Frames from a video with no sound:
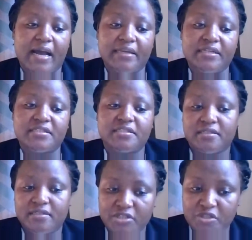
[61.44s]
and is
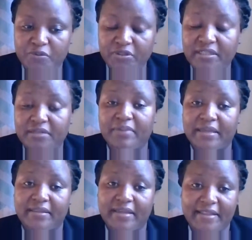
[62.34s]
disputed
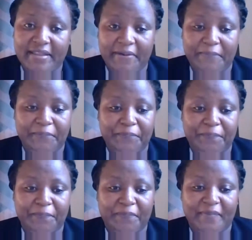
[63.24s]
by the other,
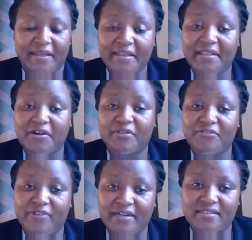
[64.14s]
either on
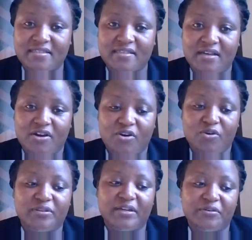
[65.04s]
the facts
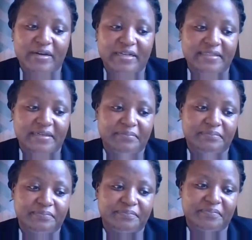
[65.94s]
or on the quantum.
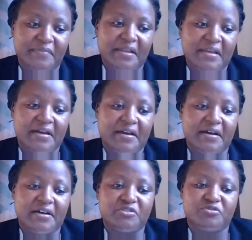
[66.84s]

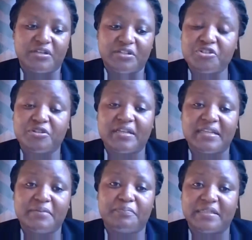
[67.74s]

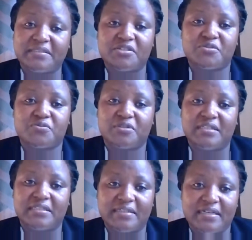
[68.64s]
Traditionally, parties would
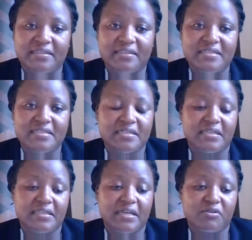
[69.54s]
litigate this
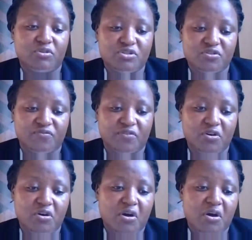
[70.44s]
in the courts of
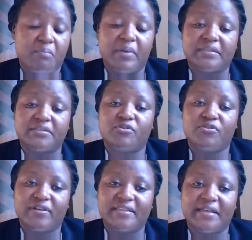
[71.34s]
law, but
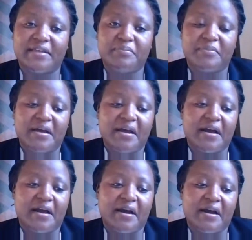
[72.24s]
over time,
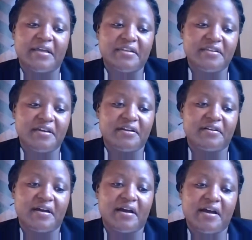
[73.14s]

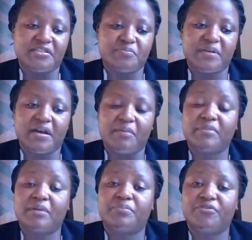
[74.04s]
ADR has
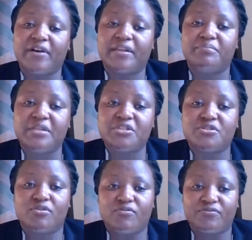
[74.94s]
become the preferred
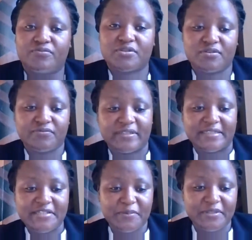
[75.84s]
means of resolving
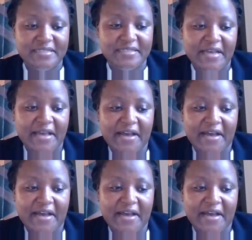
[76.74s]
disputes